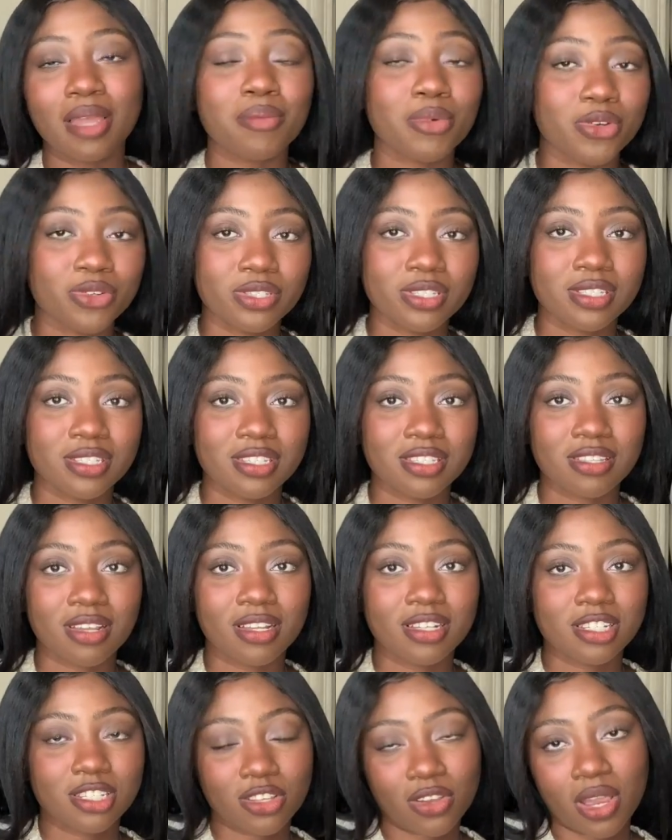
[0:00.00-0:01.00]
I posted this on
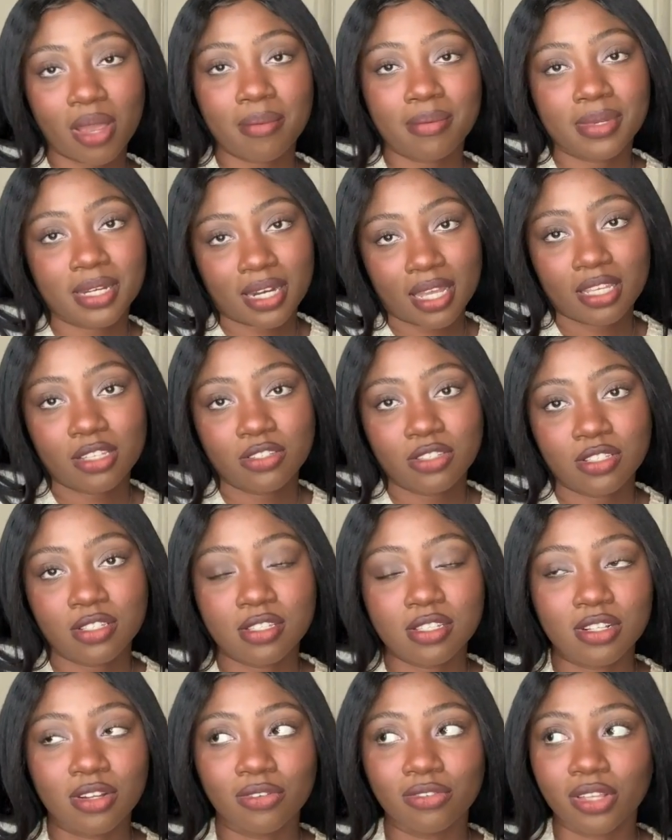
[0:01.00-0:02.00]
Instagram and I used the
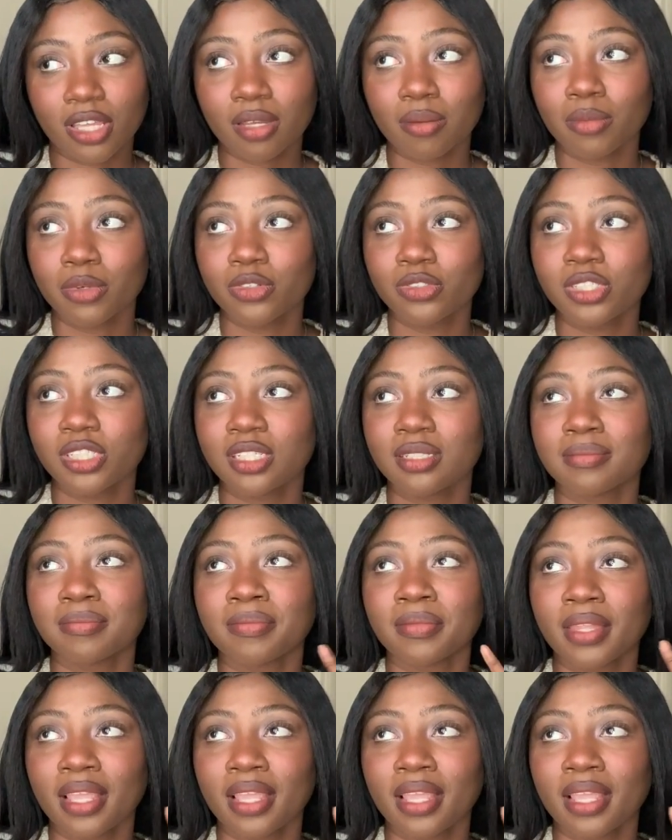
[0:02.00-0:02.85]
snowflake emoji,